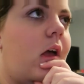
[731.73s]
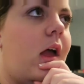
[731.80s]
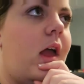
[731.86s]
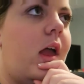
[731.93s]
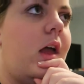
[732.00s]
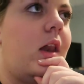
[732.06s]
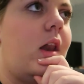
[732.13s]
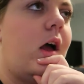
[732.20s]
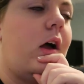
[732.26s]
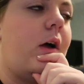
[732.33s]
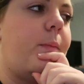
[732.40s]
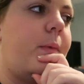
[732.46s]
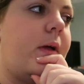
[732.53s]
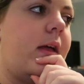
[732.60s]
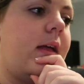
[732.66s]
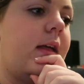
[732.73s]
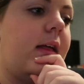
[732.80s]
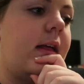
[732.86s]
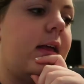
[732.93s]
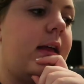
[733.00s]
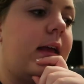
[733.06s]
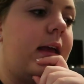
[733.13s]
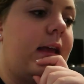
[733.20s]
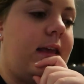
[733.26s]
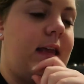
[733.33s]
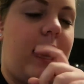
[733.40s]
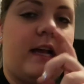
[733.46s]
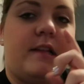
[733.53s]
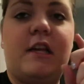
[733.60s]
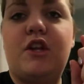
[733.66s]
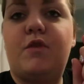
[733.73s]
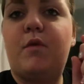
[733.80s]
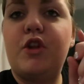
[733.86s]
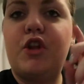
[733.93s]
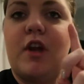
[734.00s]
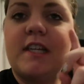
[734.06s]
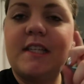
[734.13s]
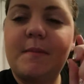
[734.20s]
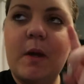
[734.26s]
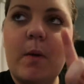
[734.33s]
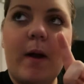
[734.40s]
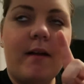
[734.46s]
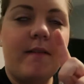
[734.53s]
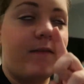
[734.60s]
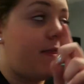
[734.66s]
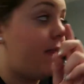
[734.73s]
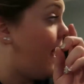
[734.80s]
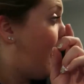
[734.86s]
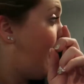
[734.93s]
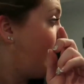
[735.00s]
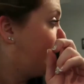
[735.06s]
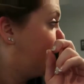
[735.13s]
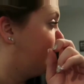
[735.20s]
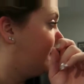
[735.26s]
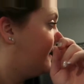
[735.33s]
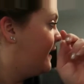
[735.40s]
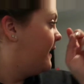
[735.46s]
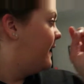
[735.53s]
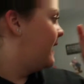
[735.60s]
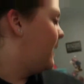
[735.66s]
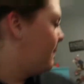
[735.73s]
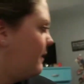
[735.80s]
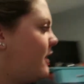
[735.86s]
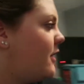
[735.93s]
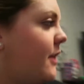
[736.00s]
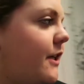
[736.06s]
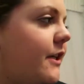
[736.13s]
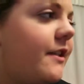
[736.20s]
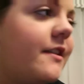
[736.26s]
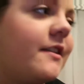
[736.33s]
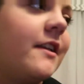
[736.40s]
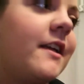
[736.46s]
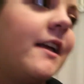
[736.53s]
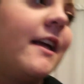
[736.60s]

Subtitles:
And, yeah, so I just want you guys to be aware of that. Come here, Elise.